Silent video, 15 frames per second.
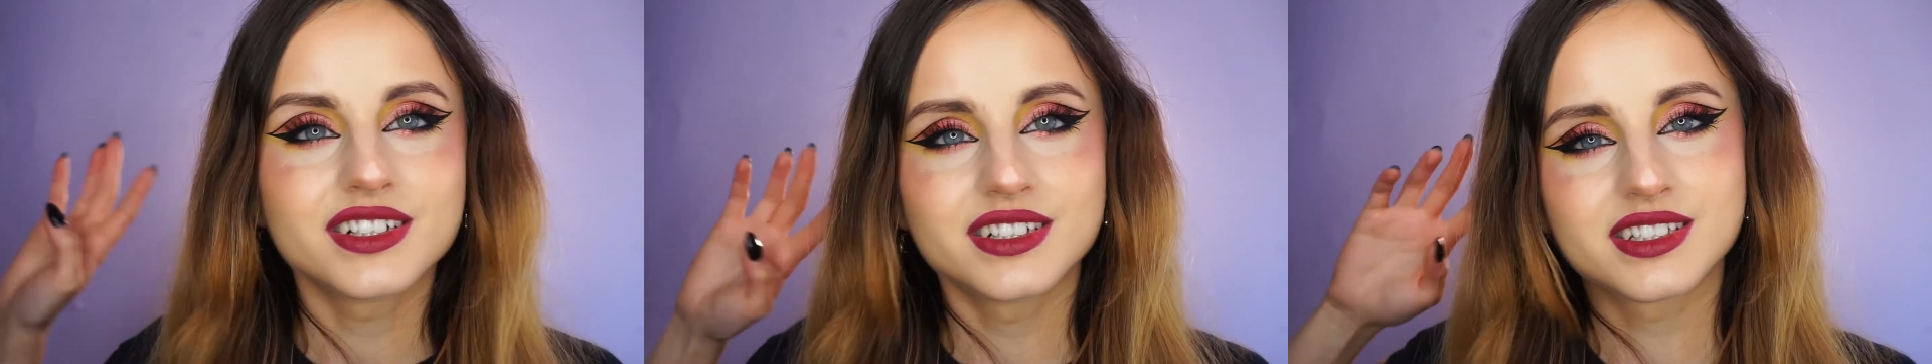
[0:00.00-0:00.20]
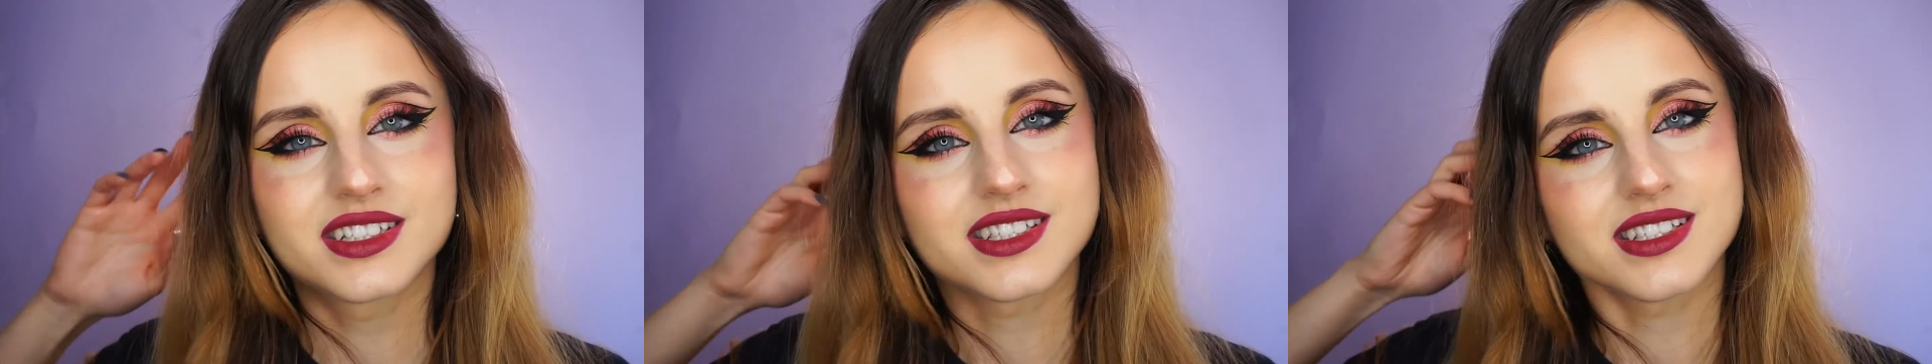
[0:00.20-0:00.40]

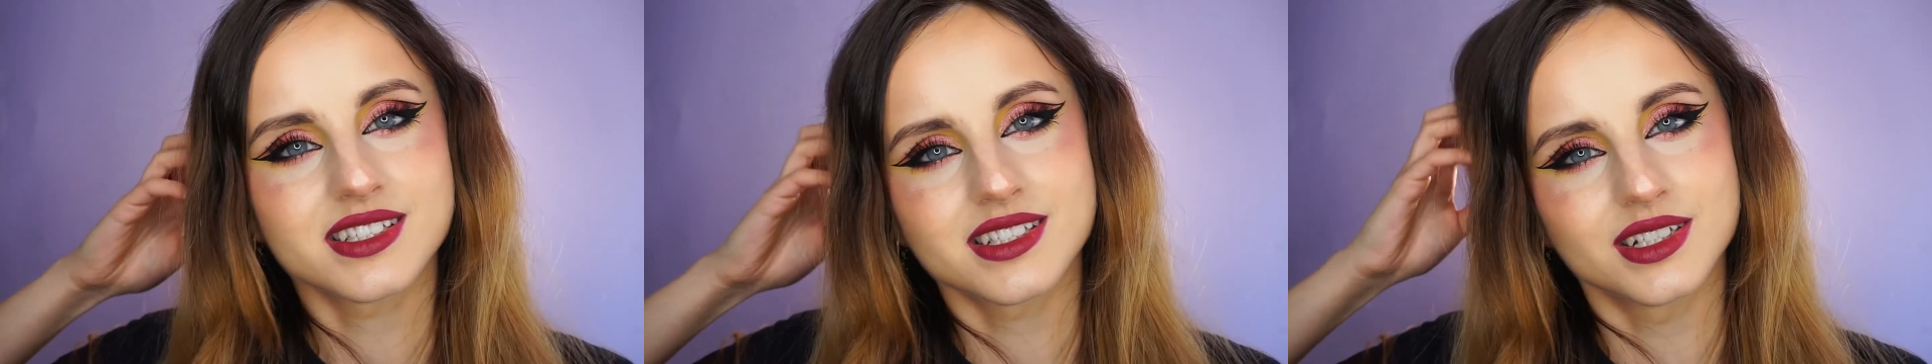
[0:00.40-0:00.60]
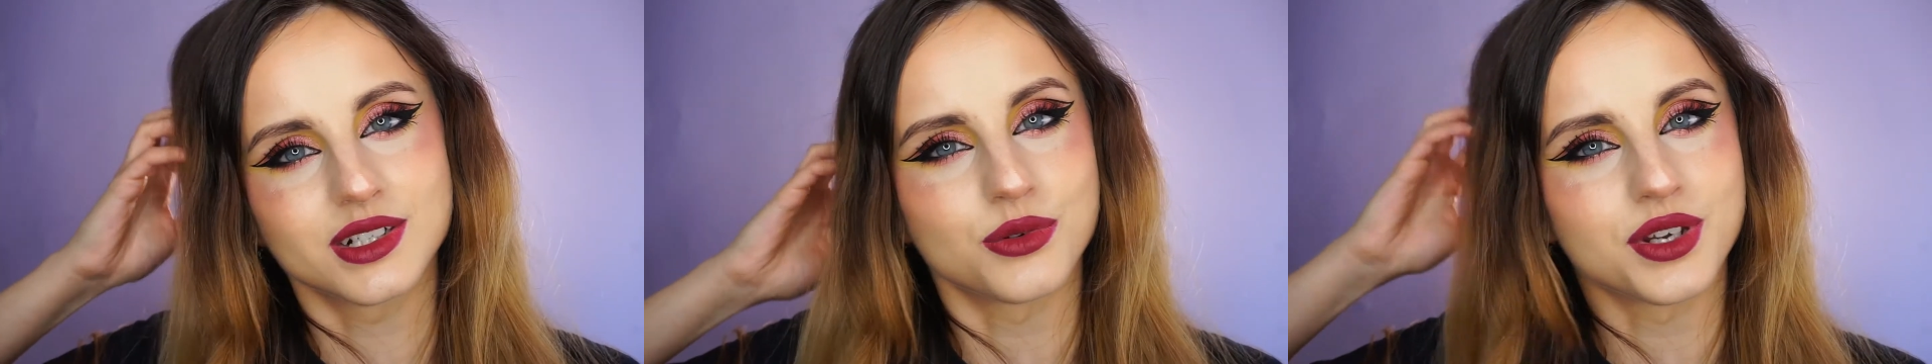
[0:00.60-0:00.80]
is
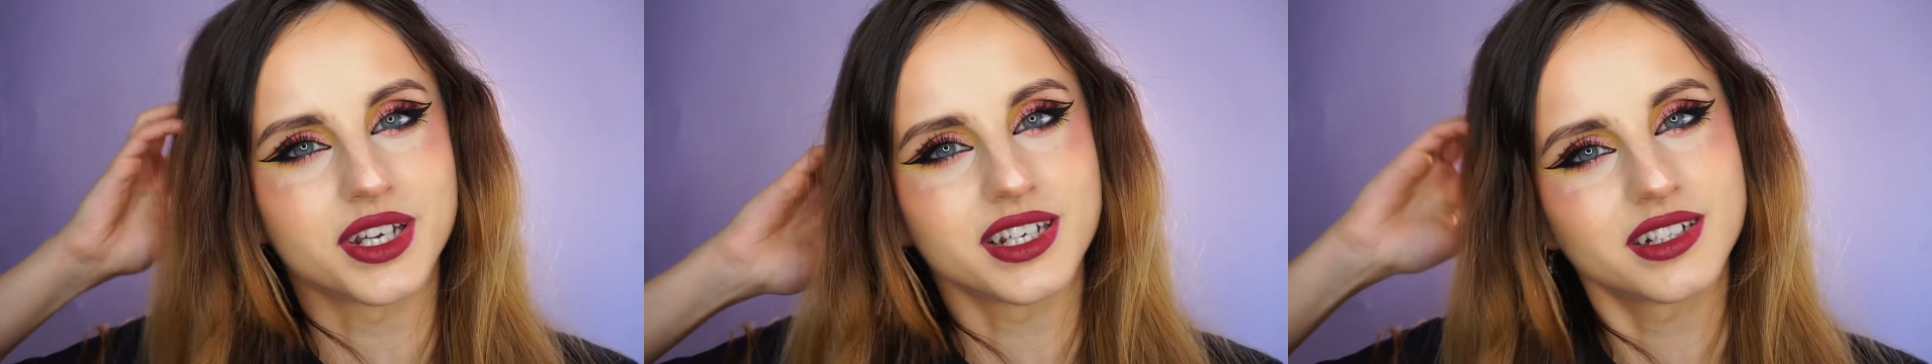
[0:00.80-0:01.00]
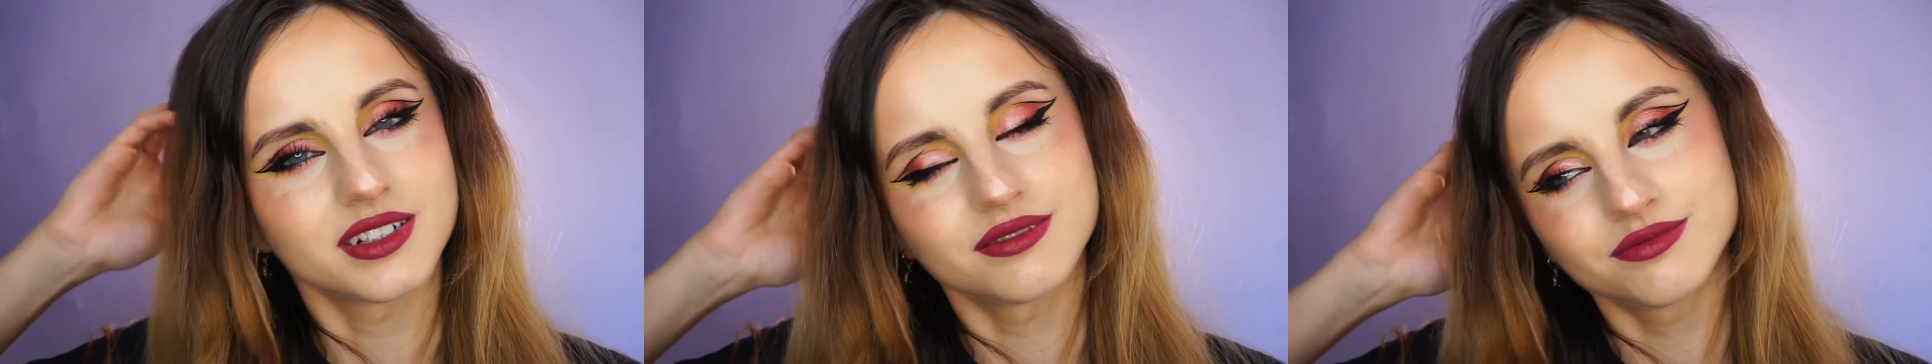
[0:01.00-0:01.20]

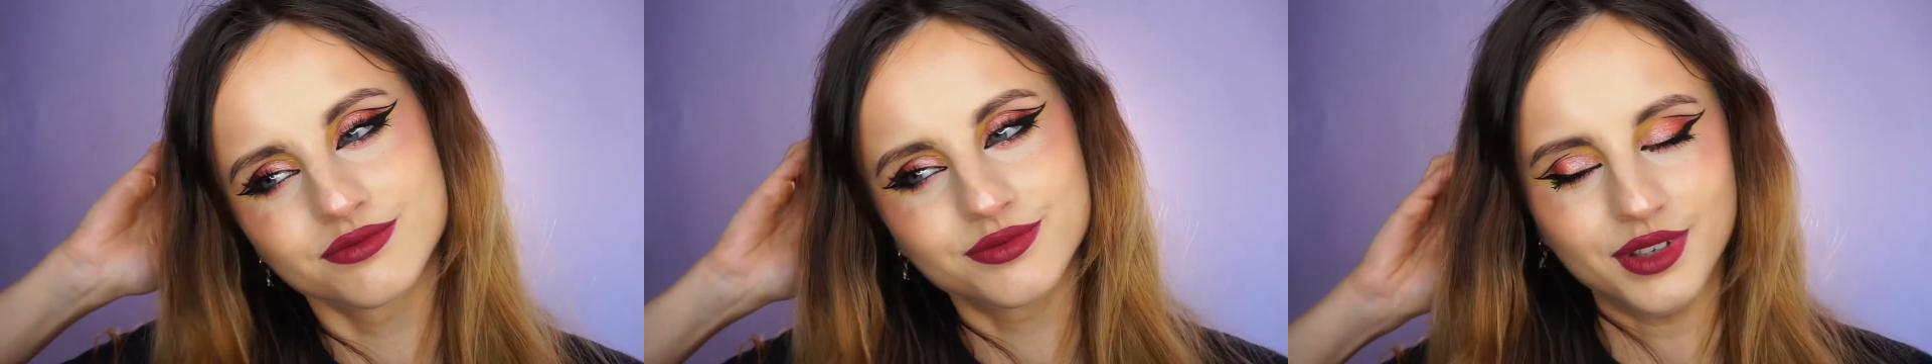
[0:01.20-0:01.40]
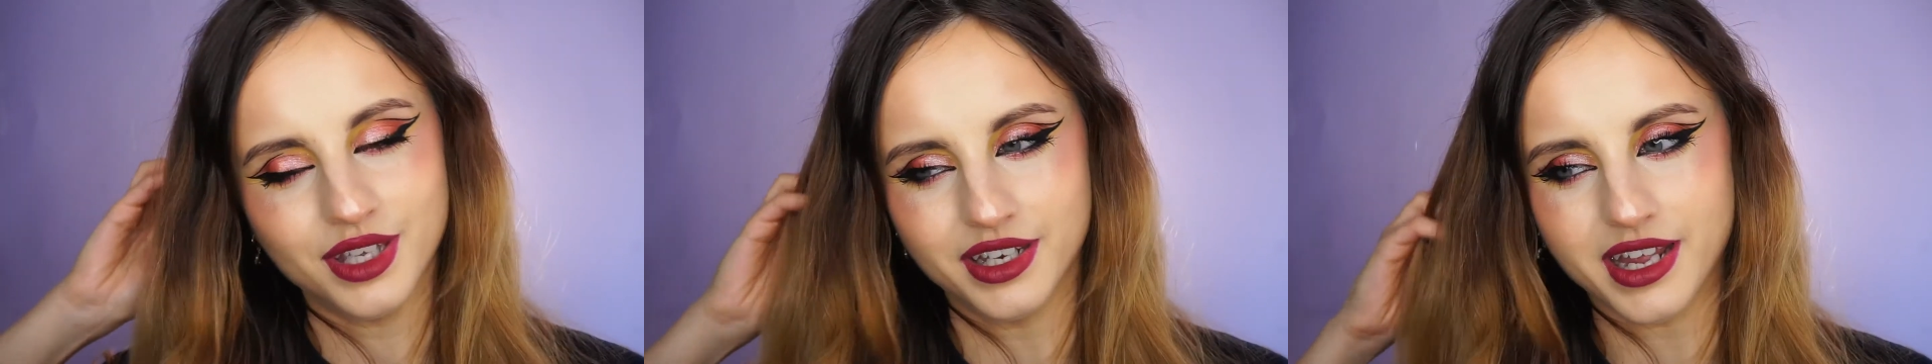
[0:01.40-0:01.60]
snowing
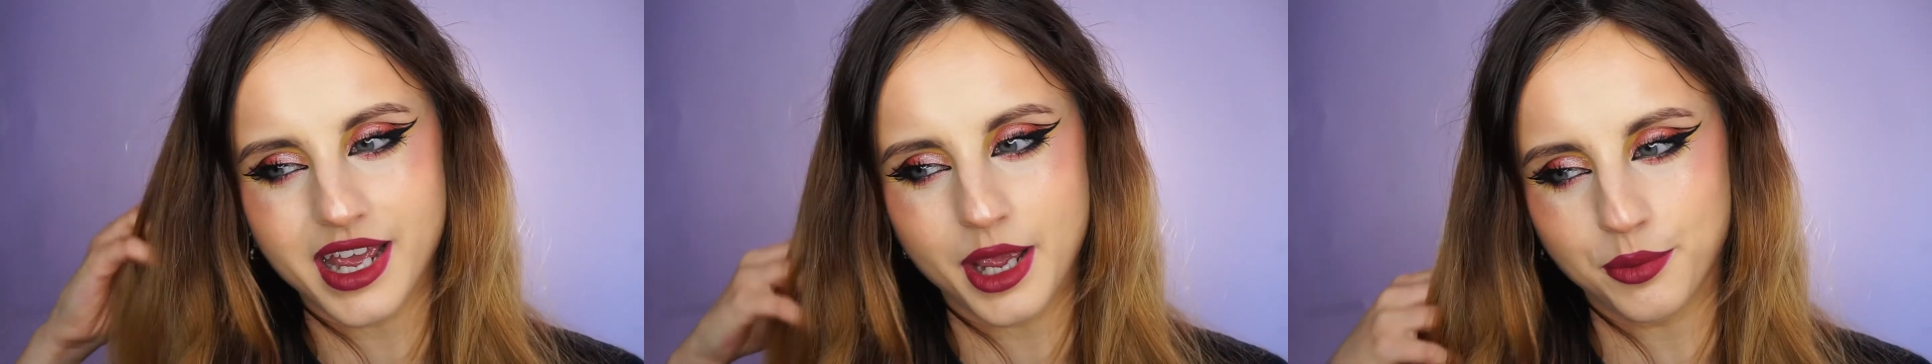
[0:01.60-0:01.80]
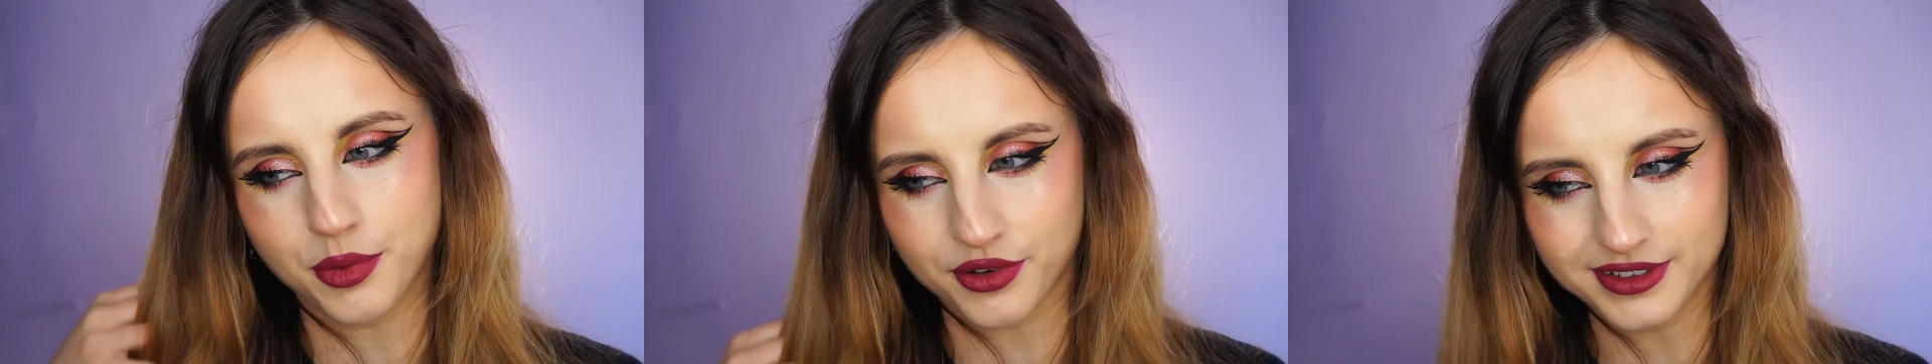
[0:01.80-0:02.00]
in
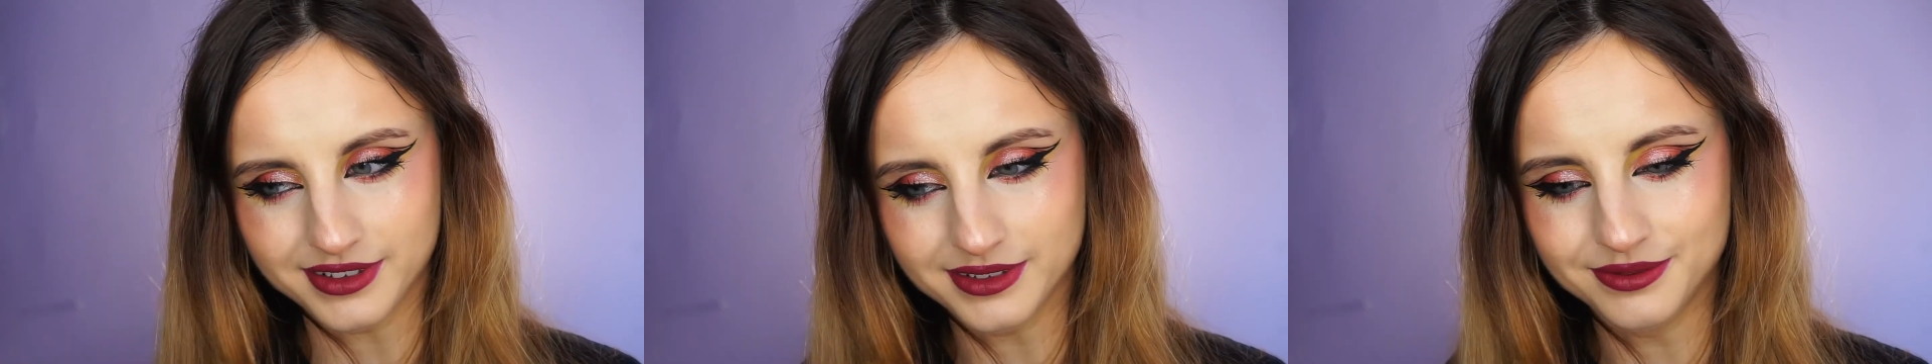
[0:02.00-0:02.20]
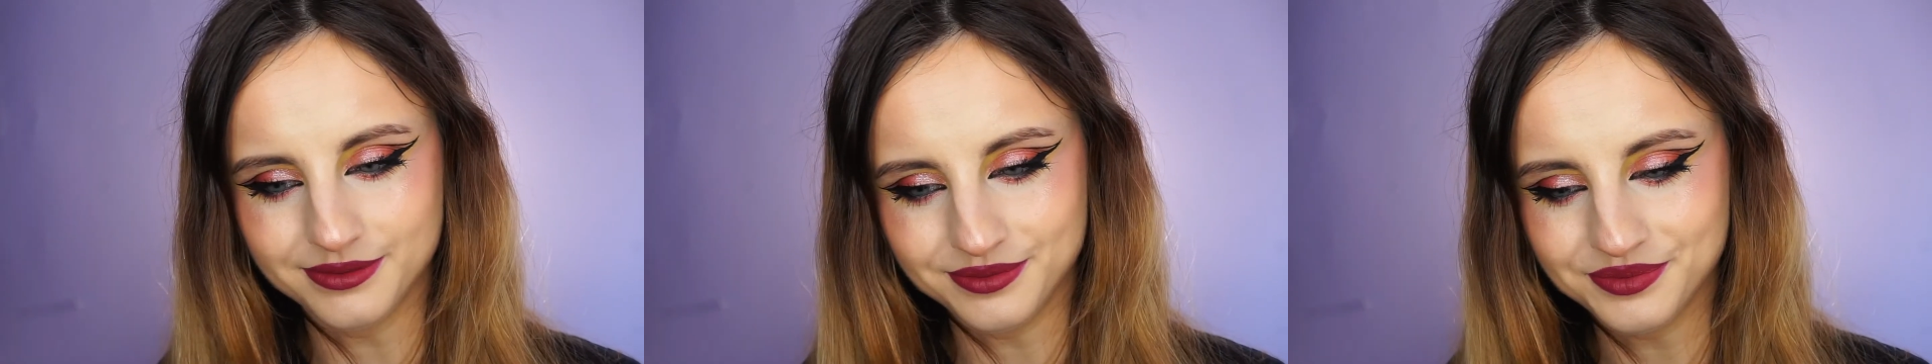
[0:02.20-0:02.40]
April.